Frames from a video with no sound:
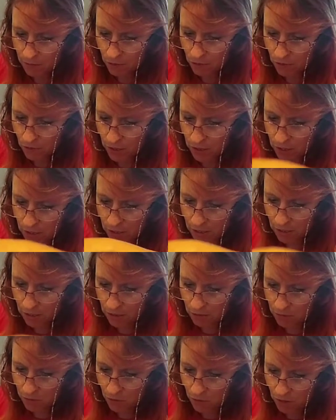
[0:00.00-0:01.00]
Doing these a
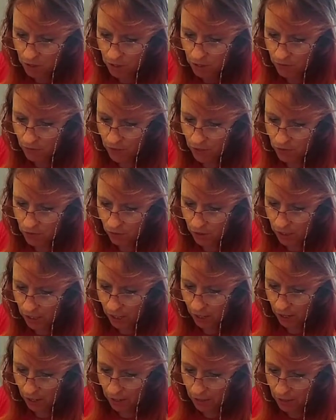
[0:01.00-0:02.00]
little more individually,
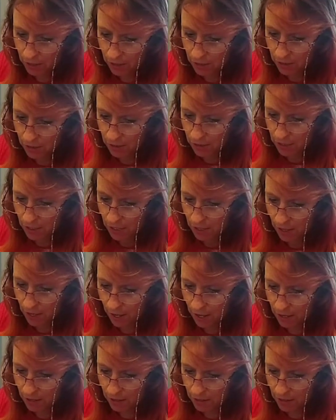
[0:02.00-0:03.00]
I can see
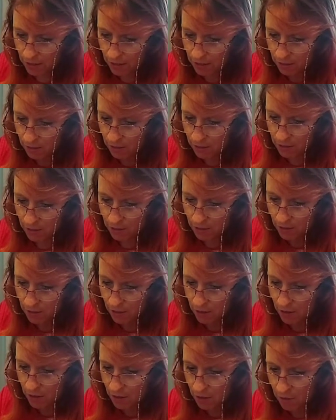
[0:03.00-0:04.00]
that.
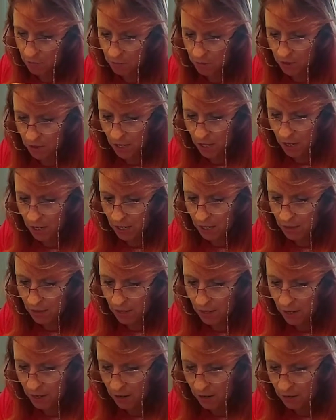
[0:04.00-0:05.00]
Put that in
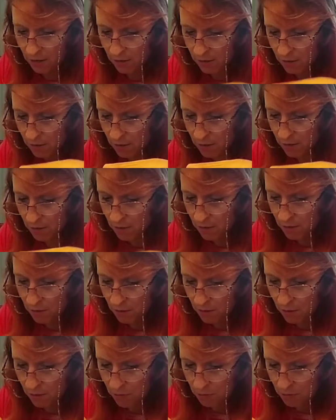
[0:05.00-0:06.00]
there.
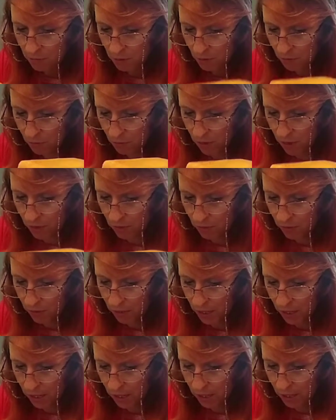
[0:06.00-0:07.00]
Put one over
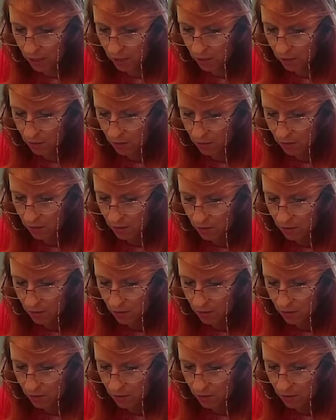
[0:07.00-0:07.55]
here.